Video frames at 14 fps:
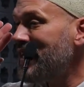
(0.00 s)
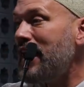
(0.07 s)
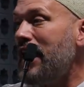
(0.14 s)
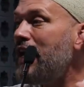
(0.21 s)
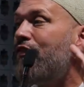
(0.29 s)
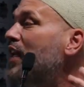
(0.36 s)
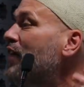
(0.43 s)

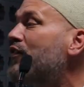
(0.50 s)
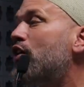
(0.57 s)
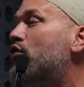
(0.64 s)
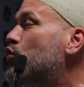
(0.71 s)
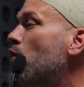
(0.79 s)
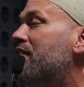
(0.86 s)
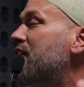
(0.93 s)
Even if the
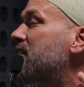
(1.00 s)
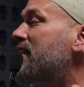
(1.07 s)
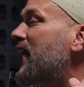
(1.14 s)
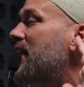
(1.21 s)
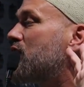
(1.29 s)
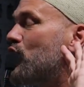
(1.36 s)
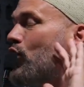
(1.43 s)
truth is
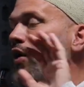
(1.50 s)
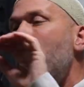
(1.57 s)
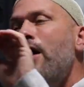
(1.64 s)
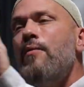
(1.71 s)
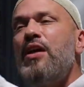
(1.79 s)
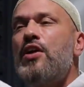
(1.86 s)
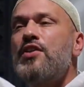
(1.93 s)
against you.
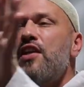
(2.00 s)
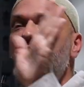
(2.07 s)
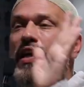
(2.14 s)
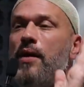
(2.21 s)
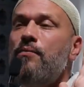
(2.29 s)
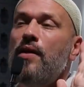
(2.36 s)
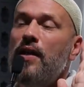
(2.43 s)
Because
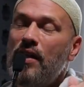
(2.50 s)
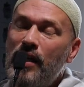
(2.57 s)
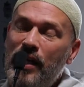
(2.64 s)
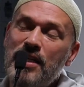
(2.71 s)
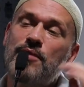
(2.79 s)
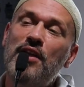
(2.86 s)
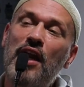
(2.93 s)

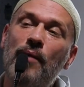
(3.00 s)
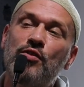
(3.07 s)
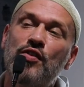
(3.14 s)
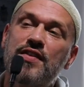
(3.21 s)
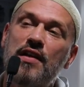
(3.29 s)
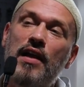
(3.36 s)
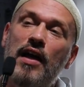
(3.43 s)
Al-Izz bin
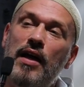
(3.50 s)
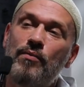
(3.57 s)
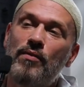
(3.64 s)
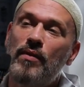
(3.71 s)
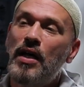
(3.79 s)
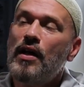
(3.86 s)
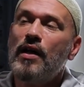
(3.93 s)
Abdul
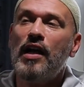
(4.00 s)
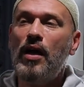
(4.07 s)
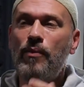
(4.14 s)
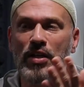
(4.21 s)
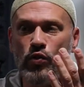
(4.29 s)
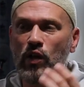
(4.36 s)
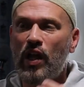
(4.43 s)
Salam,
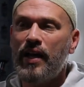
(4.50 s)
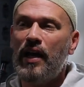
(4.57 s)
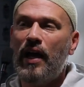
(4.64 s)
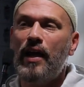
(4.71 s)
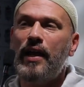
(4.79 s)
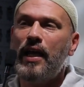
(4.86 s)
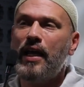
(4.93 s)
rahmatullahi
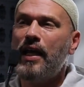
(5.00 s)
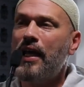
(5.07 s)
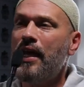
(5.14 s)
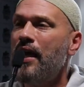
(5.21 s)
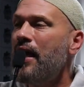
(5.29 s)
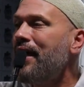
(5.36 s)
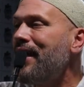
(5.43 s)

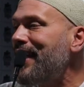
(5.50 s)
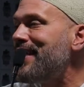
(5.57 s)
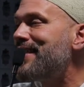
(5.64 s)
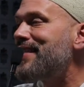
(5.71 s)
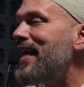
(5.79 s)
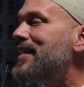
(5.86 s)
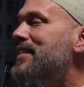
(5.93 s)
alayhi, he
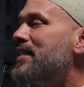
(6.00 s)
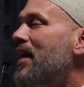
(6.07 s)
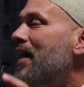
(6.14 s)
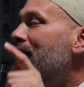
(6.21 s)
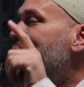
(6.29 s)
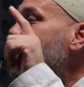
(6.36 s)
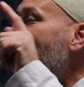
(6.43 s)
said,
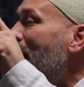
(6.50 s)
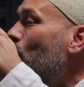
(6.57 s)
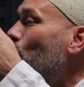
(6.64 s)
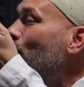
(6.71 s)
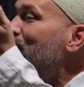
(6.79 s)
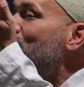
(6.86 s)
that